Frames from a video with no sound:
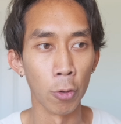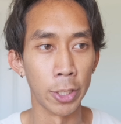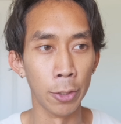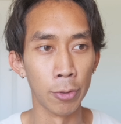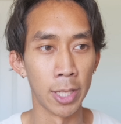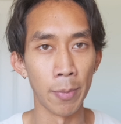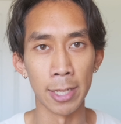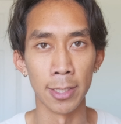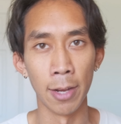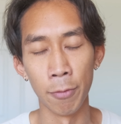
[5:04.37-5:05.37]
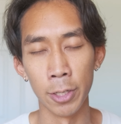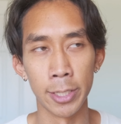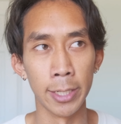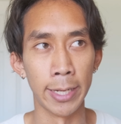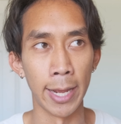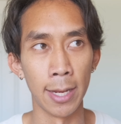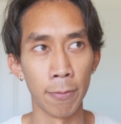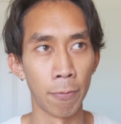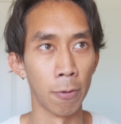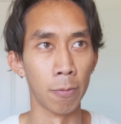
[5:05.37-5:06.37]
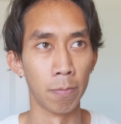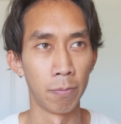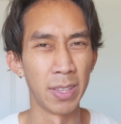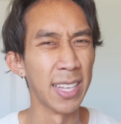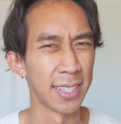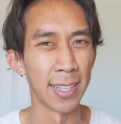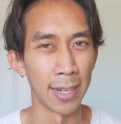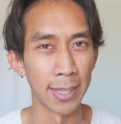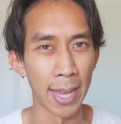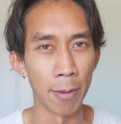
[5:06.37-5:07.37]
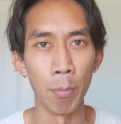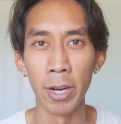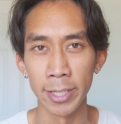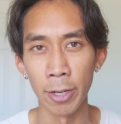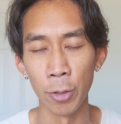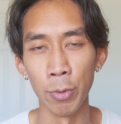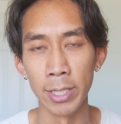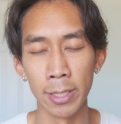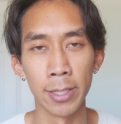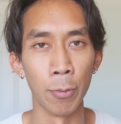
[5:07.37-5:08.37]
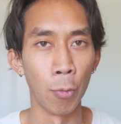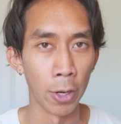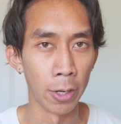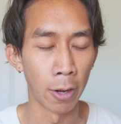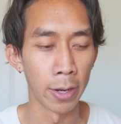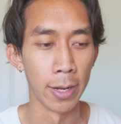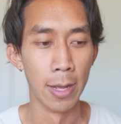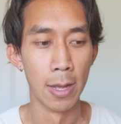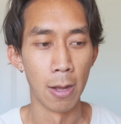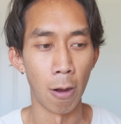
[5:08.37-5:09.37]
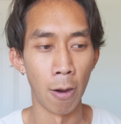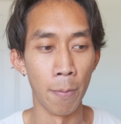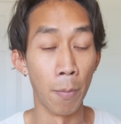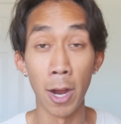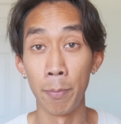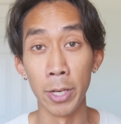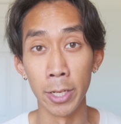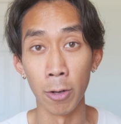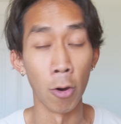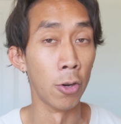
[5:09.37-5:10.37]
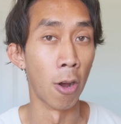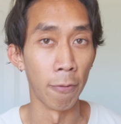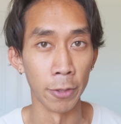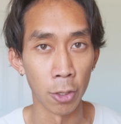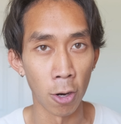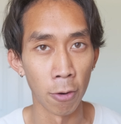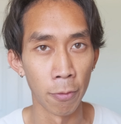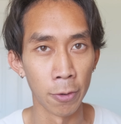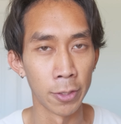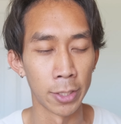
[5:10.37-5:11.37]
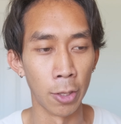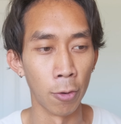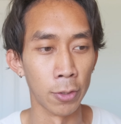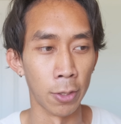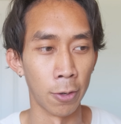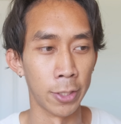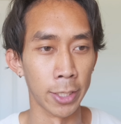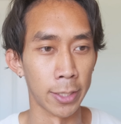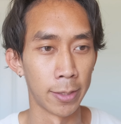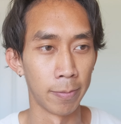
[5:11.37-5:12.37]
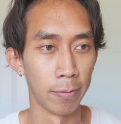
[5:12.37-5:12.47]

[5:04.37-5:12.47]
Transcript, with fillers: to use them as leverage to gain for things like that, monetary reasons and whatnot, in my opinion, are not photographers. Those are just